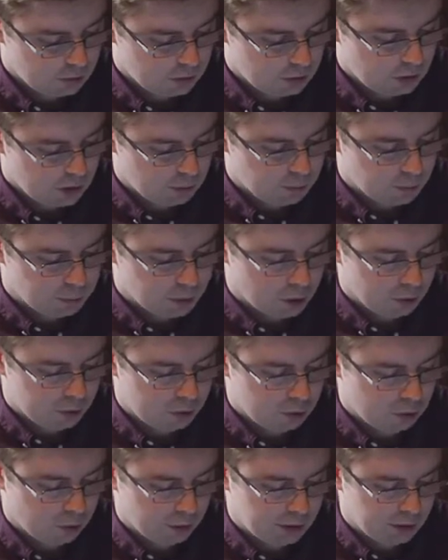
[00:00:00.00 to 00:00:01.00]
He proposed
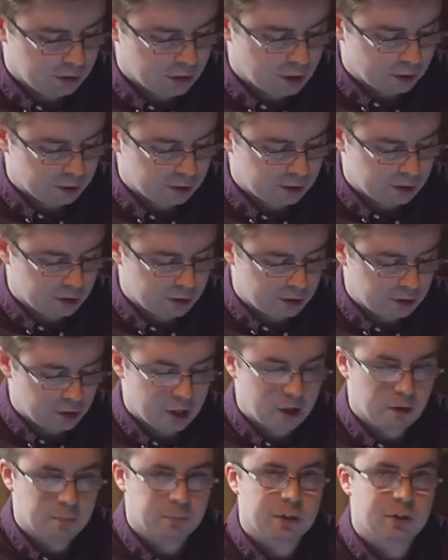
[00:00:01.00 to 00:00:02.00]
drawing lots to
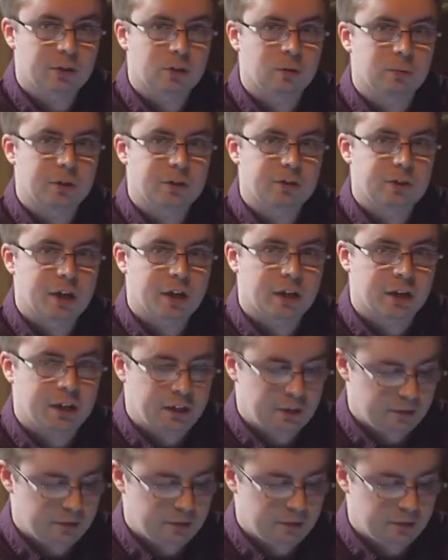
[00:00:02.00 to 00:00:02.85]
determine who would die.